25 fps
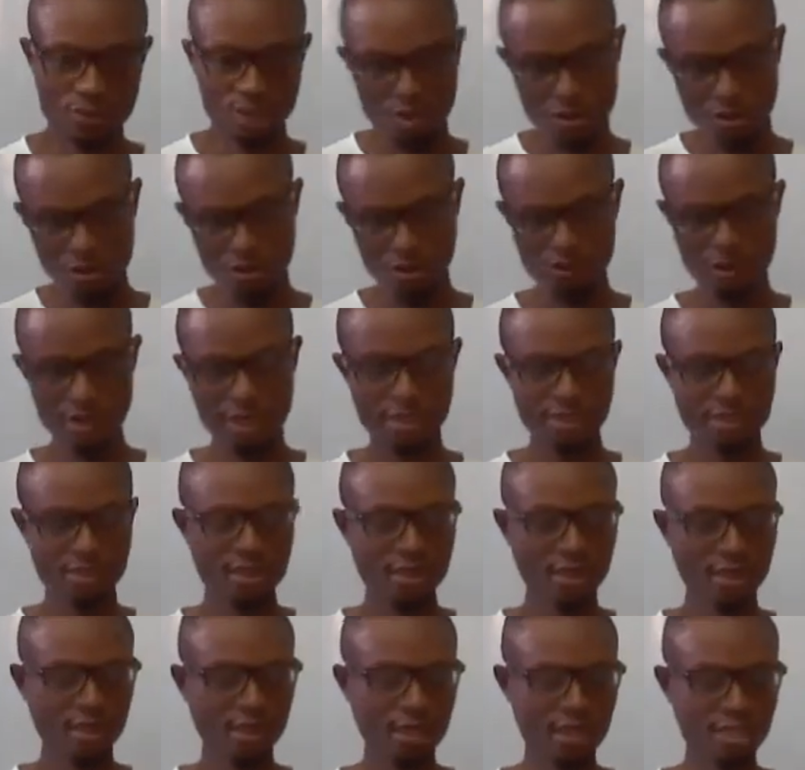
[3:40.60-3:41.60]
All
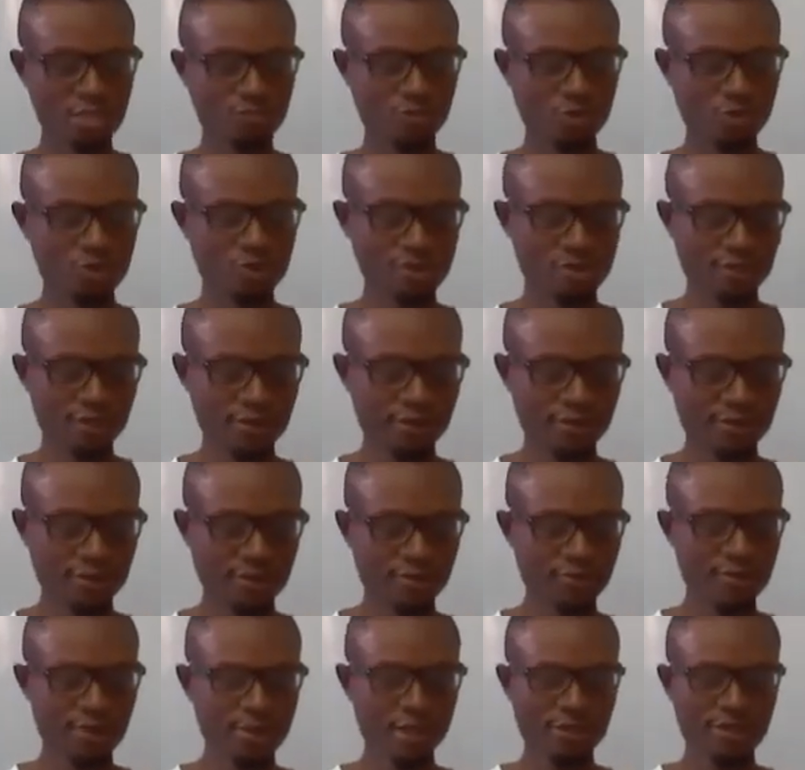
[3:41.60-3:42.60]
right, let's
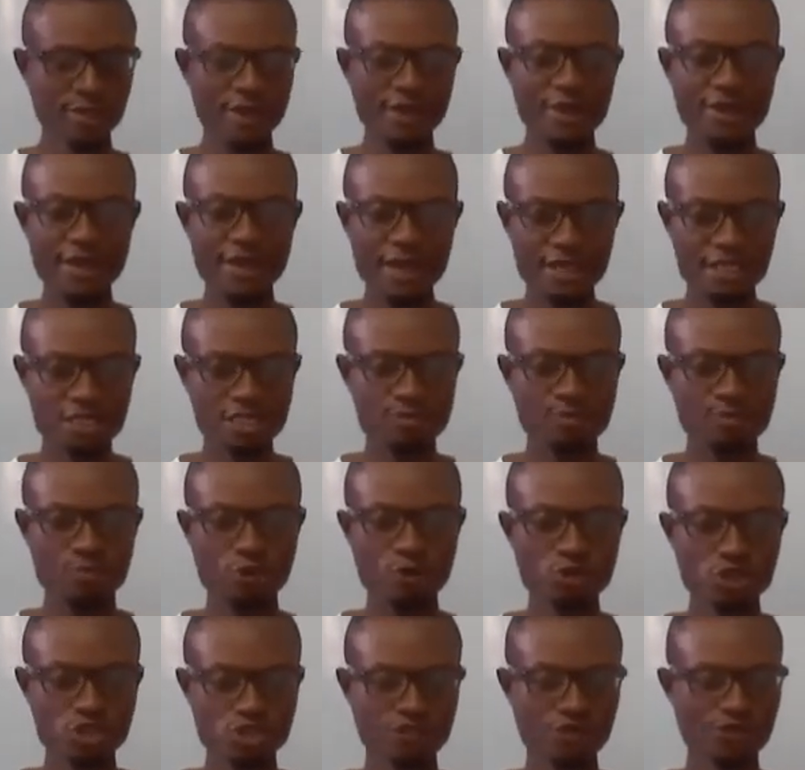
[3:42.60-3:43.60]
proceed. The next
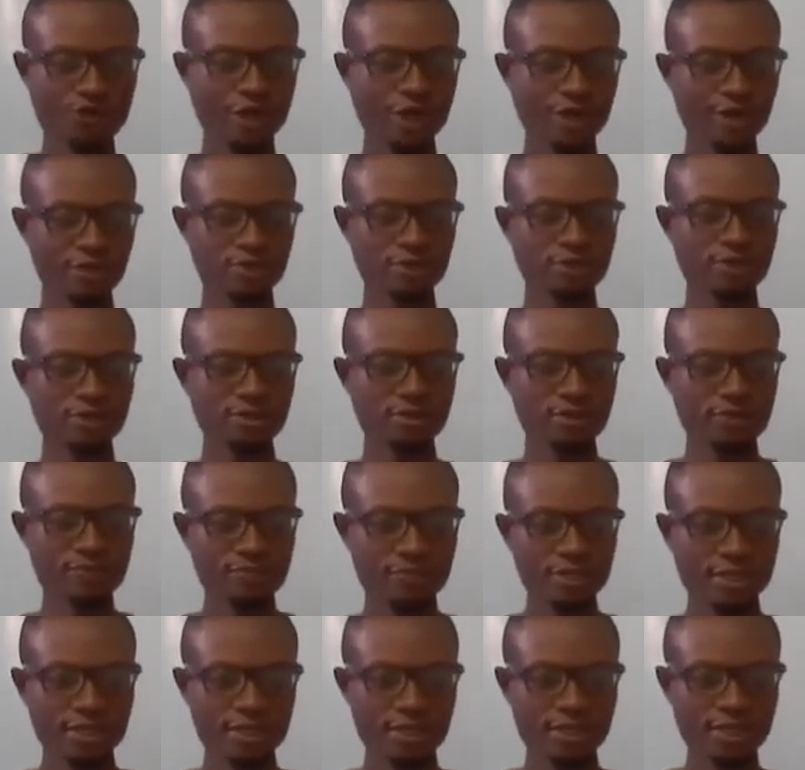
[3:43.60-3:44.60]
push factor
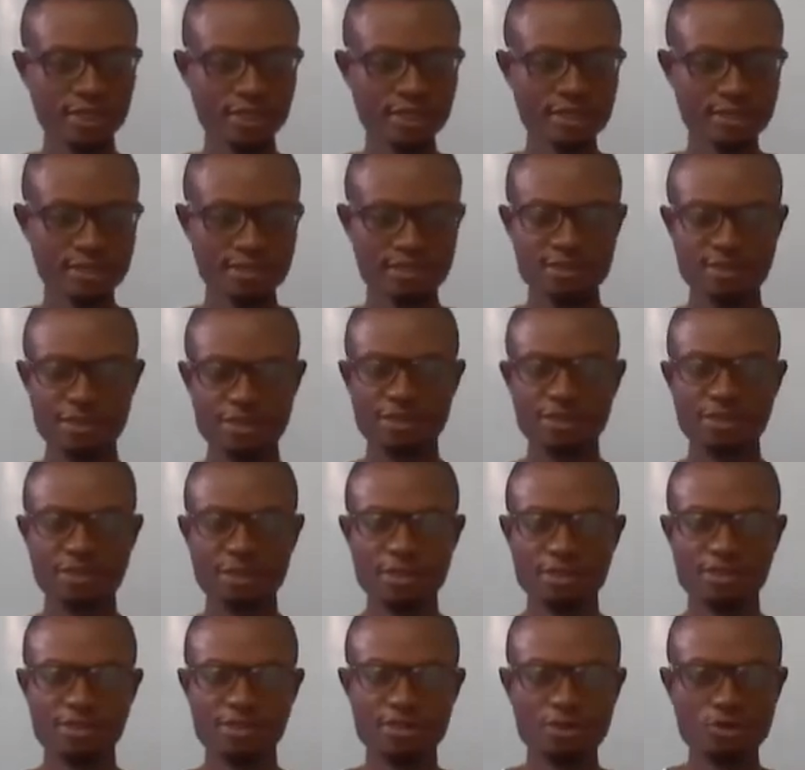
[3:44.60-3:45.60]
is
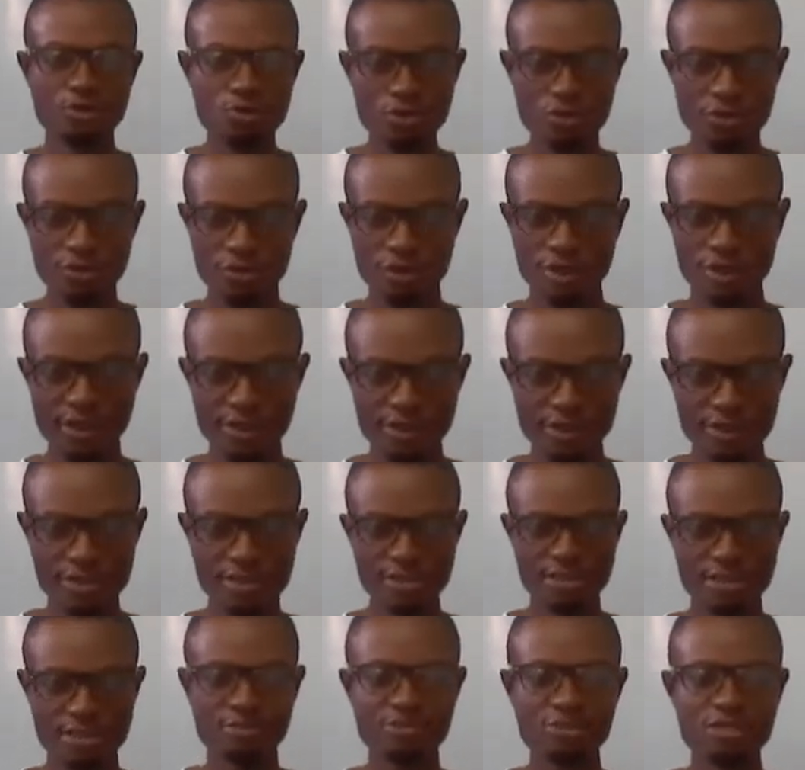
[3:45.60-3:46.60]
the rural areas
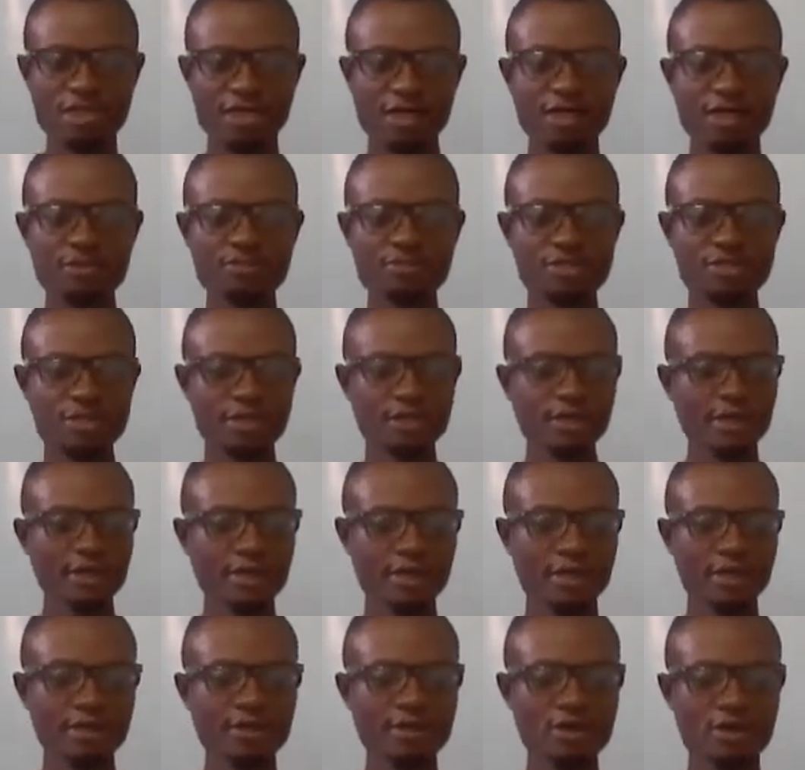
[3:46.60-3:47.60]
sometimes
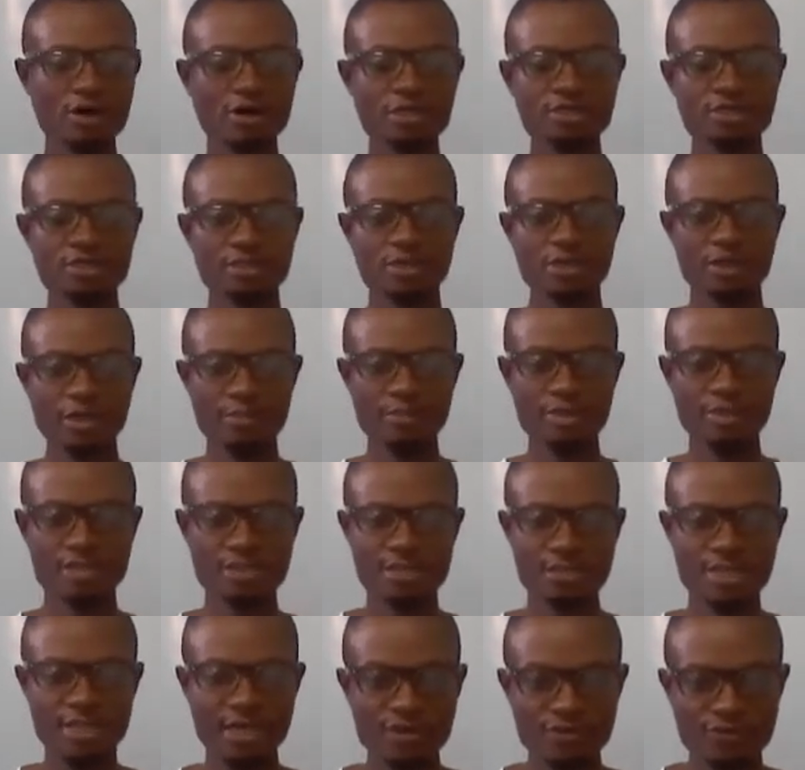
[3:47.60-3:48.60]
cannot be
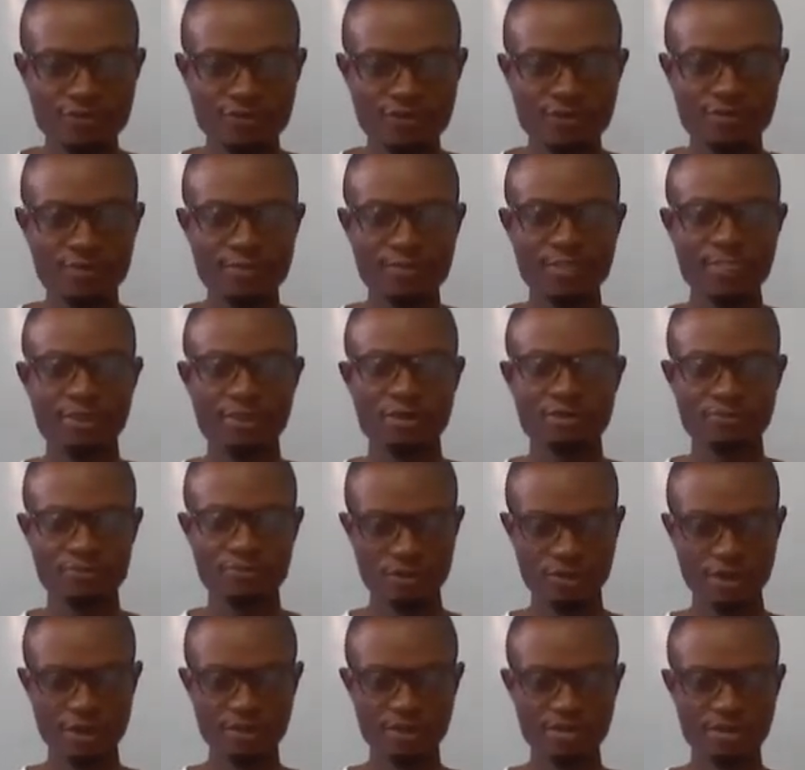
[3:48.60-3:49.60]
safe,
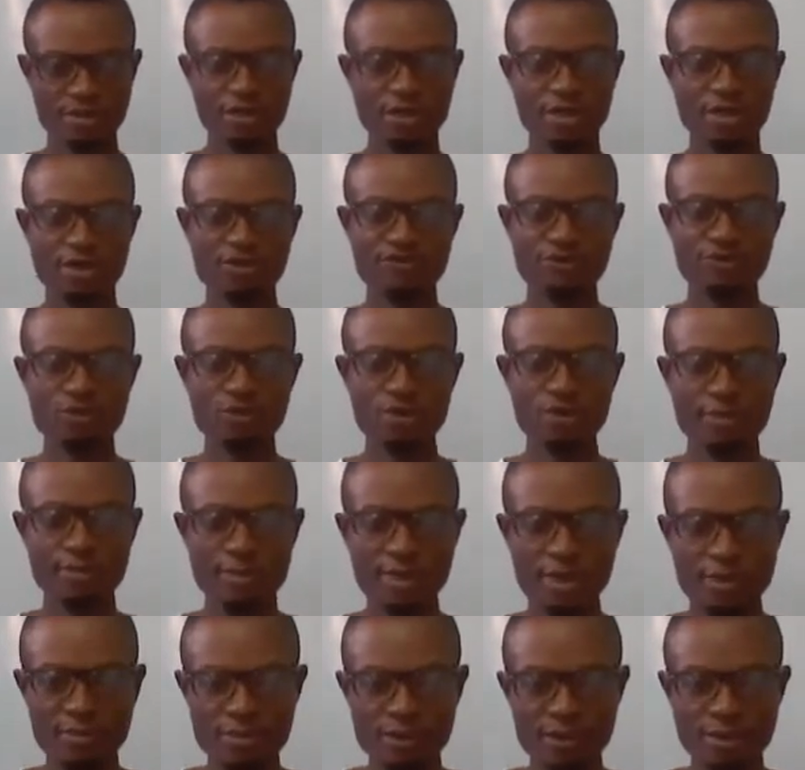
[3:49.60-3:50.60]
right? If you
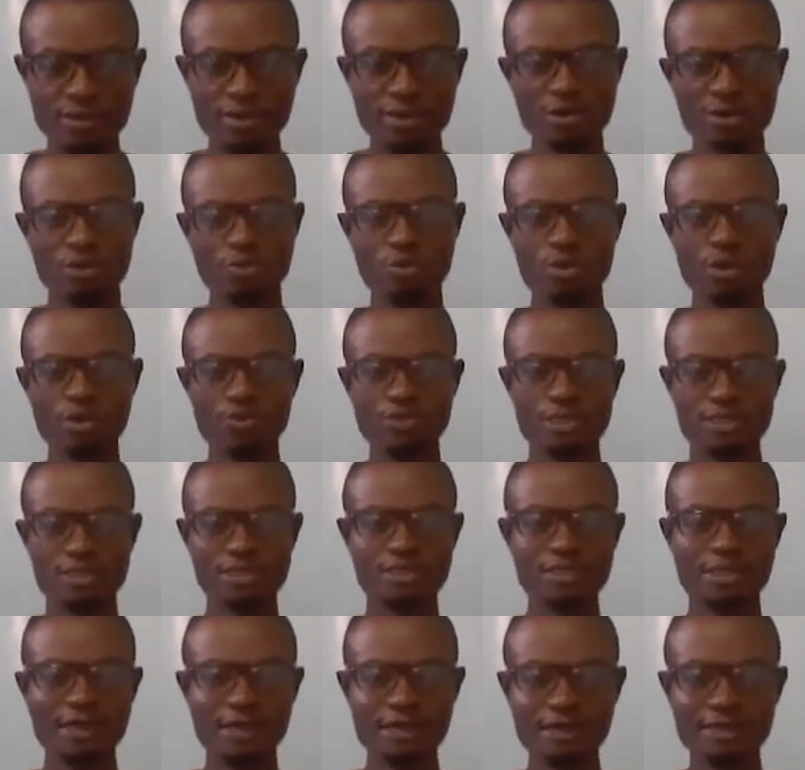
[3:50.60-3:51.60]
remember when we were
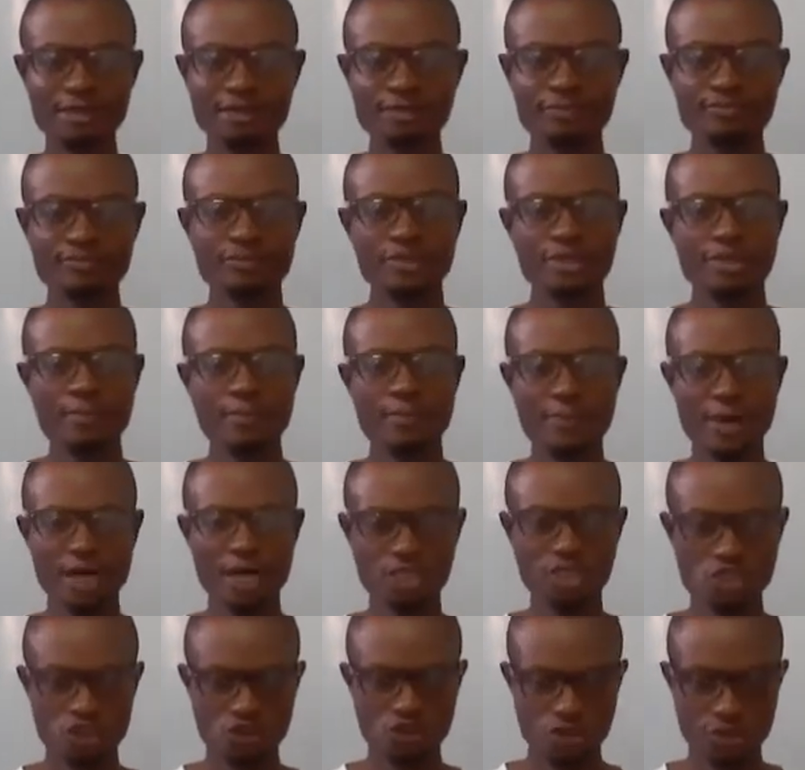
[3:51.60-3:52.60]
studying
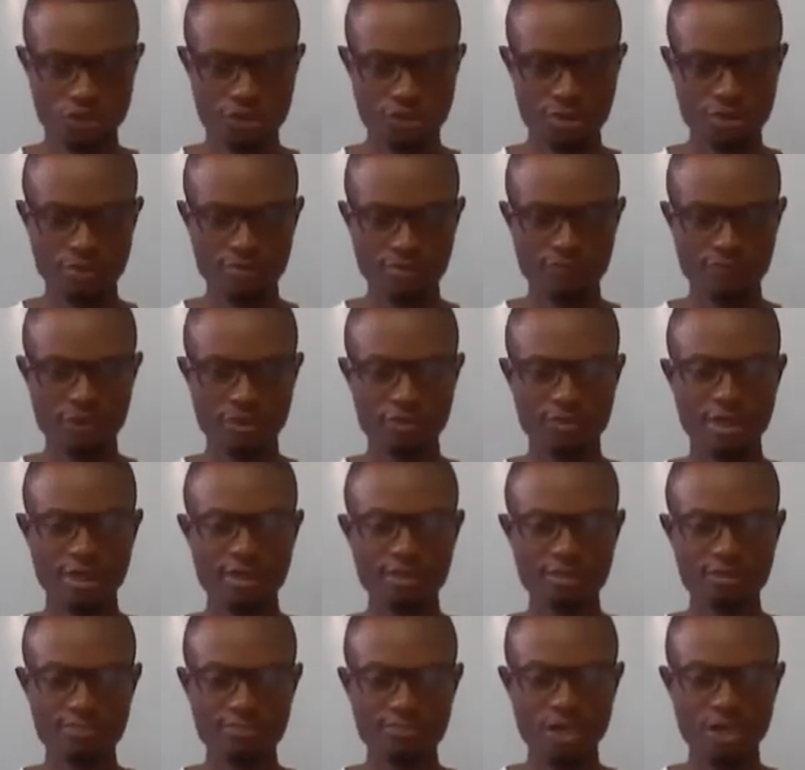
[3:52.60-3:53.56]
patterns, right?